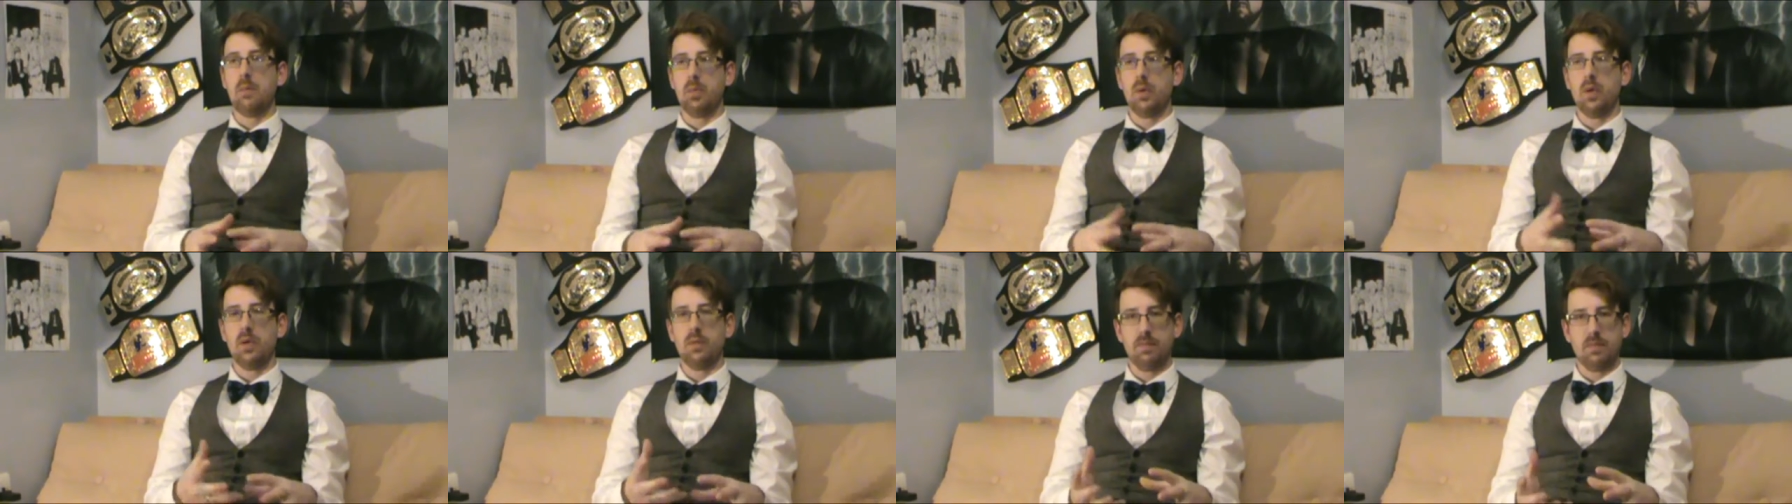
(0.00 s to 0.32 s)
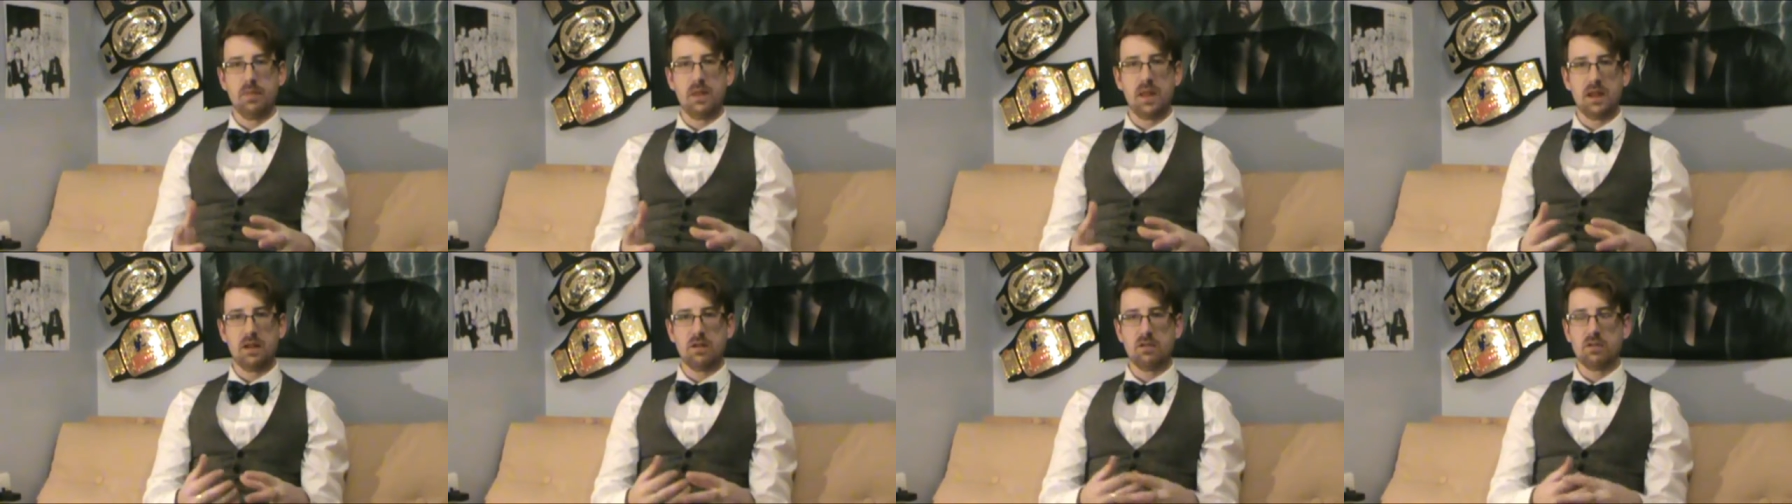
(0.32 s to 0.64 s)
but
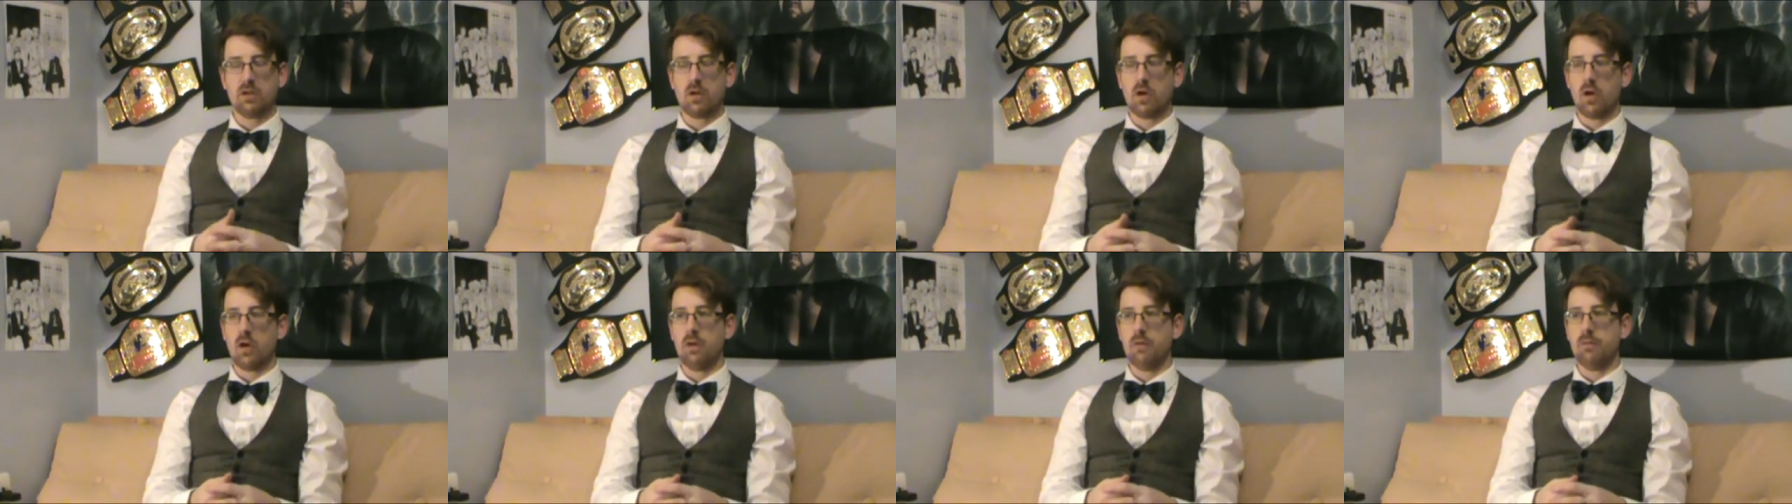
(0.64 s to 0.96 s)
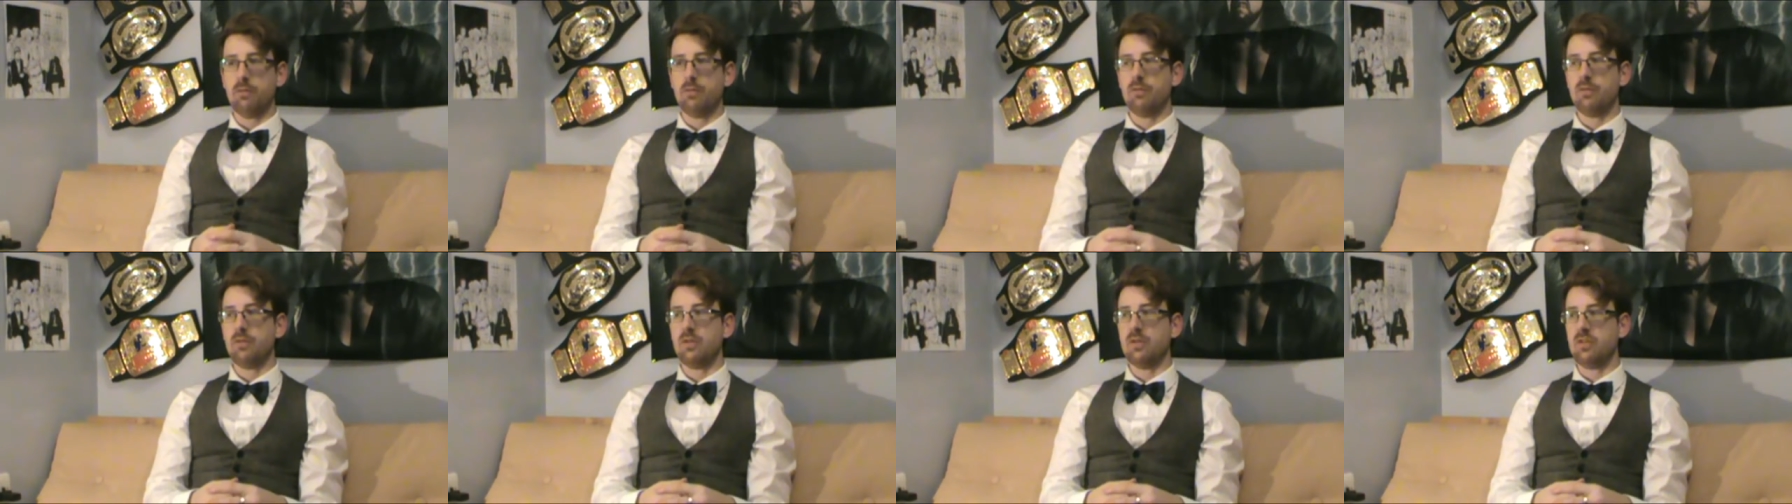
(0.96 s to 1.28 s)
let's kind of
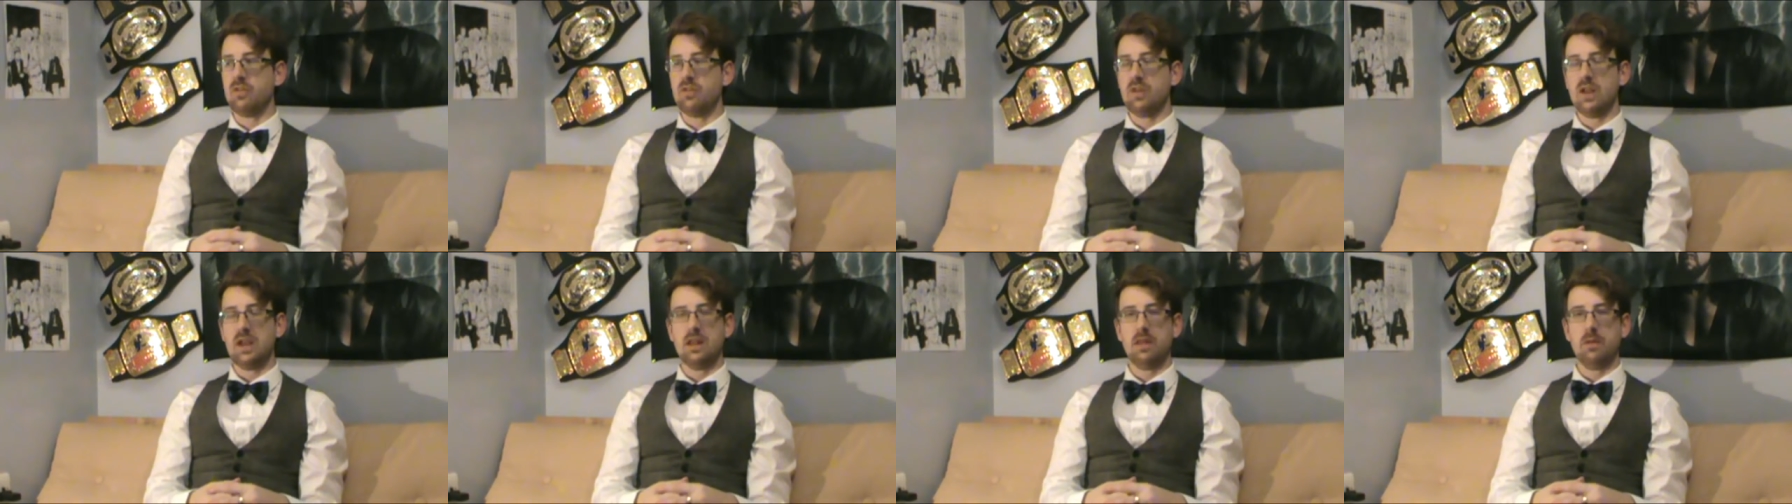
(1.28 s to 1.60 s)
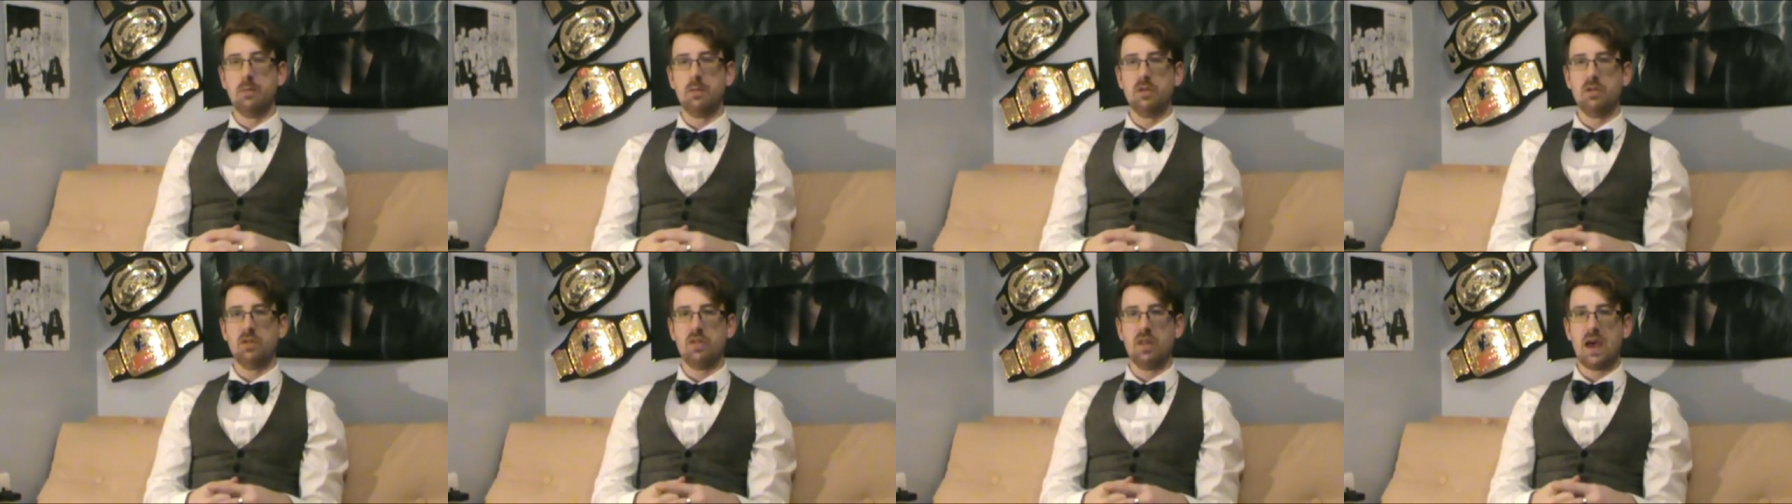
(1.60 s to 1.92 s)
see
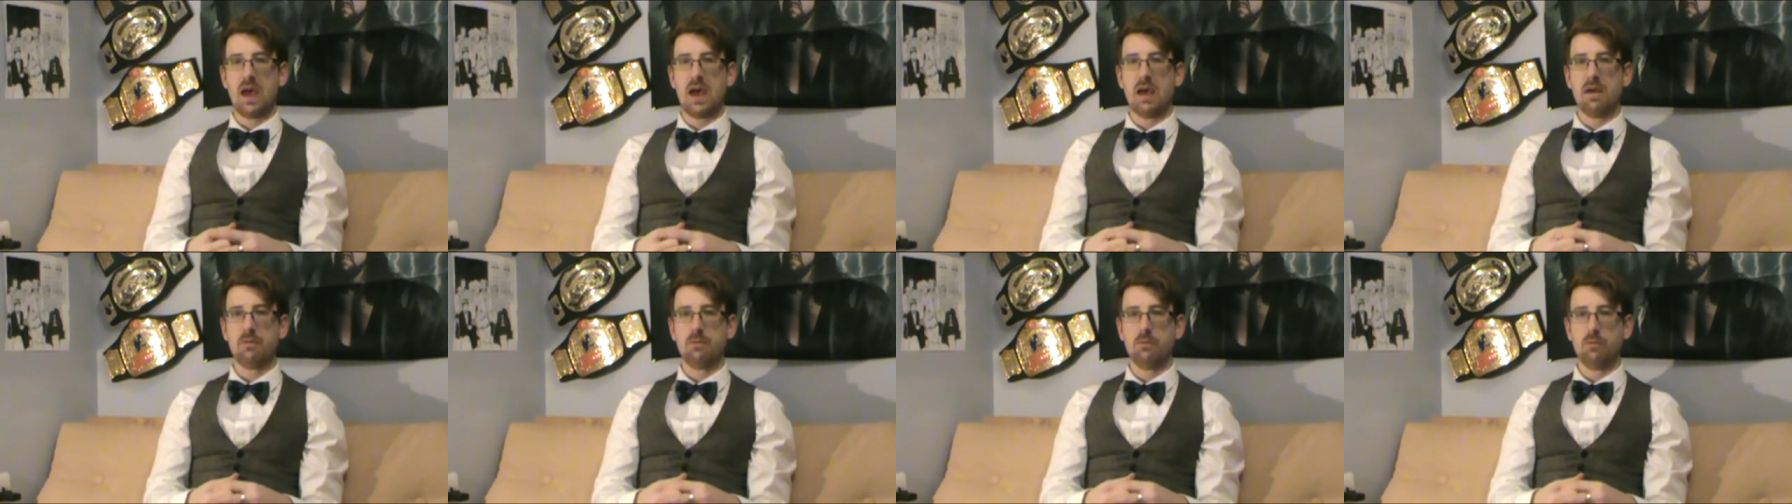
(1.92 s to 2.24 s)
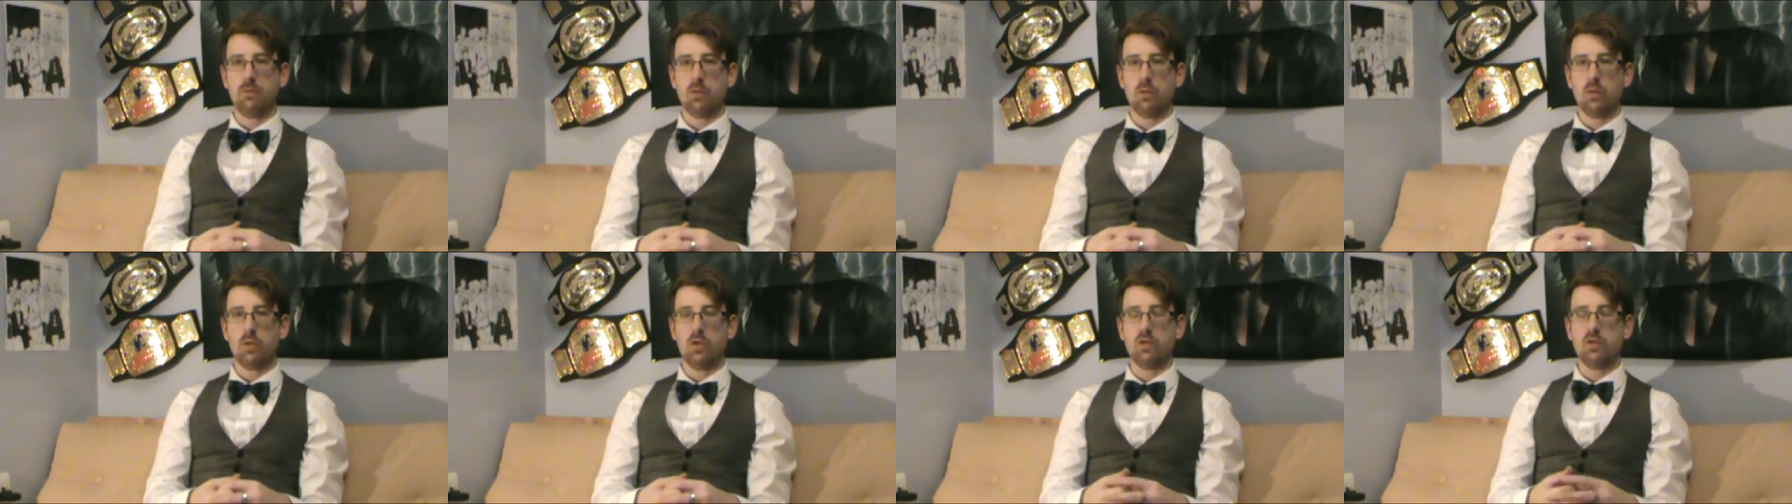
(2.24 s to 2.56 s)
them as that
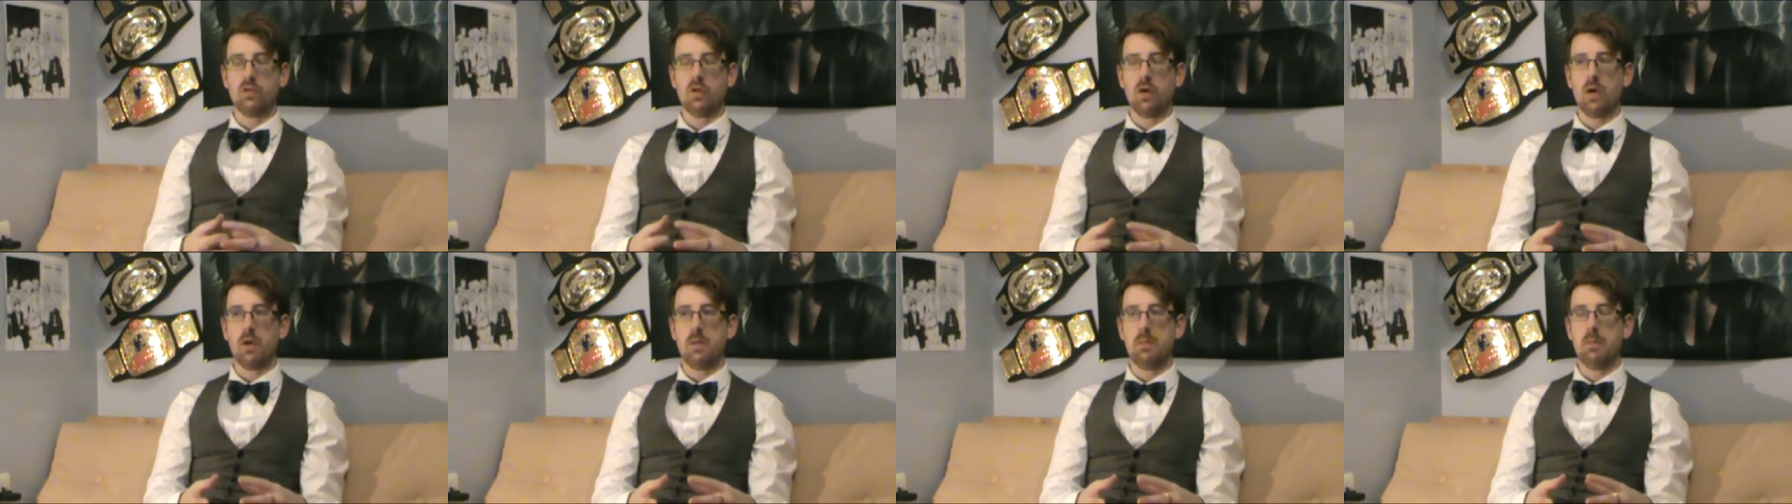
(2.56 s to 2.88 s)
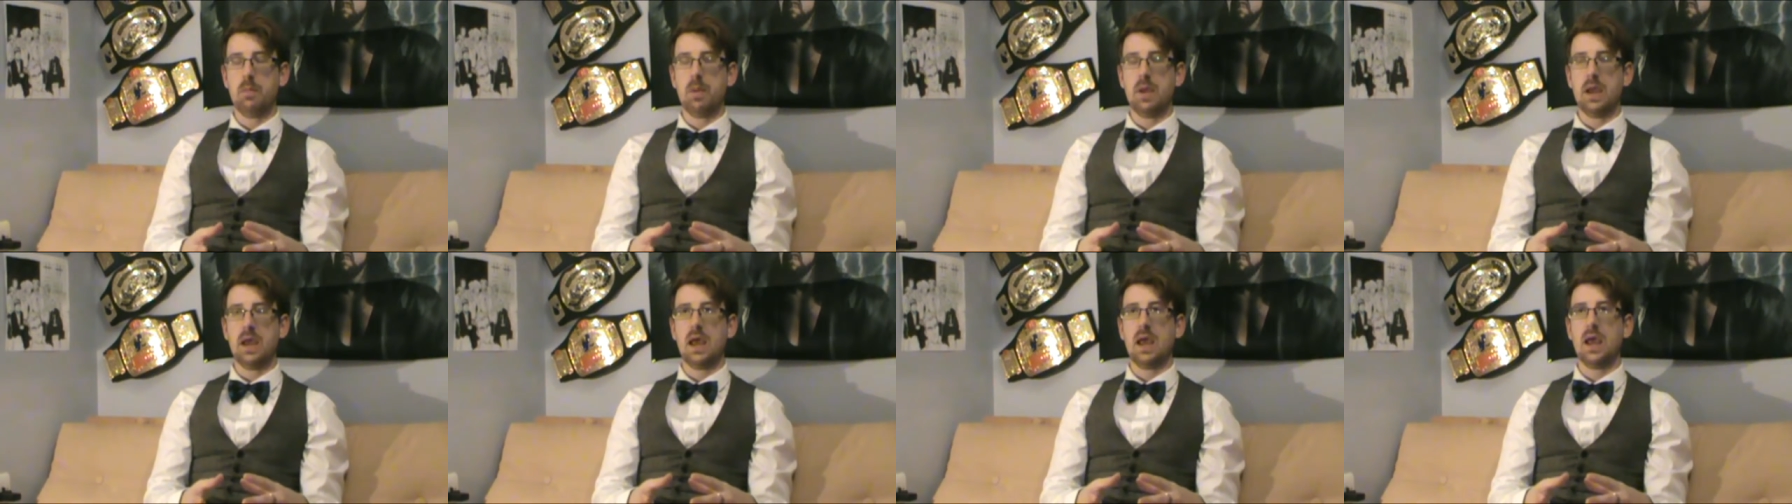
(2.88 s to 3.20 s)
for the time
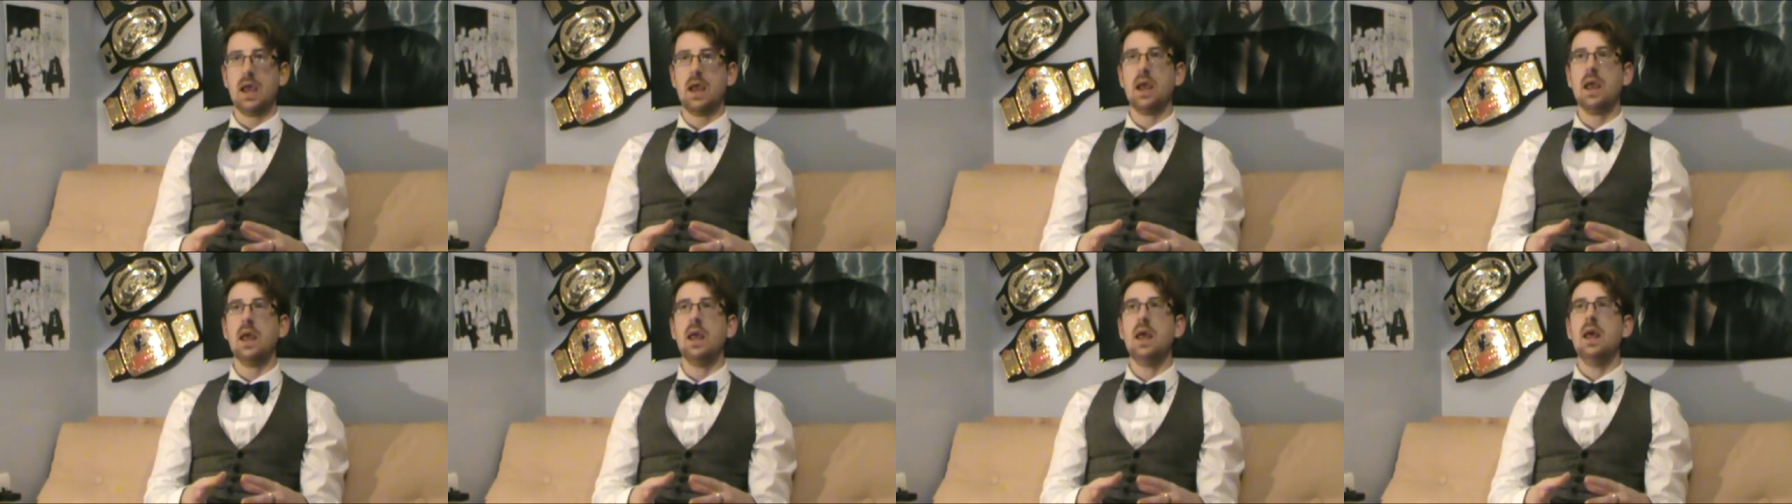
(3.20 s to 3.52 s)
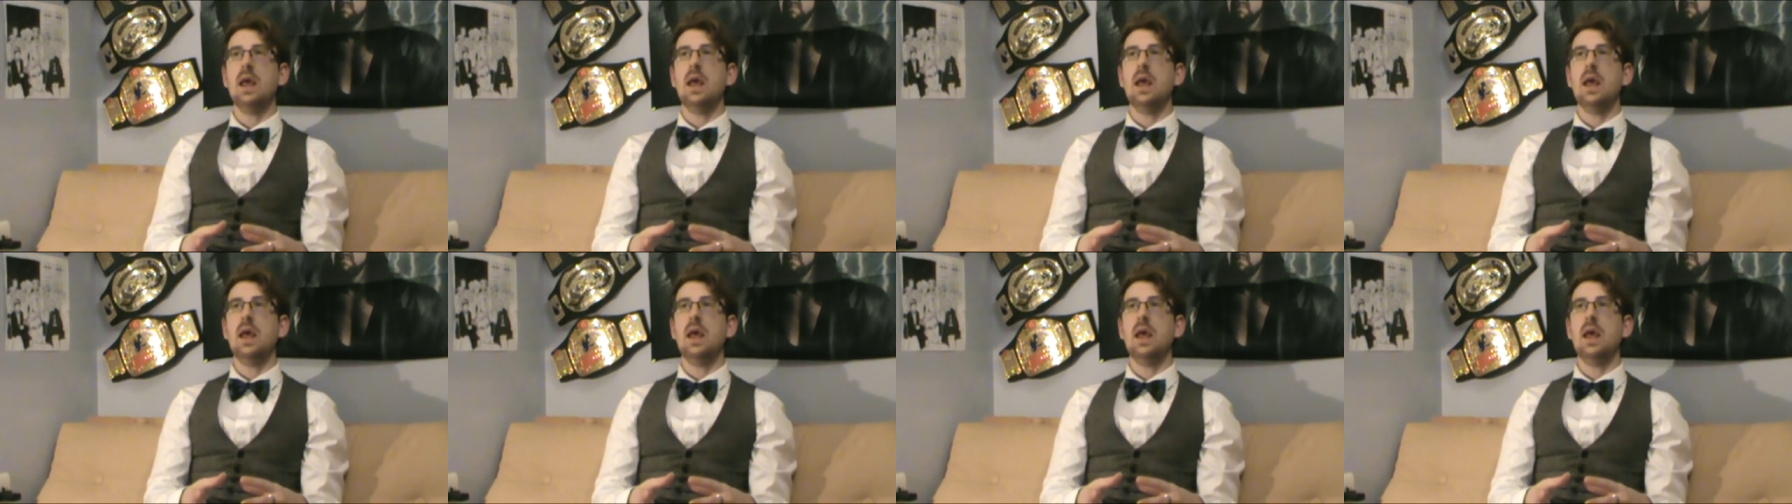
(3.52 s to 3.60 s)
being.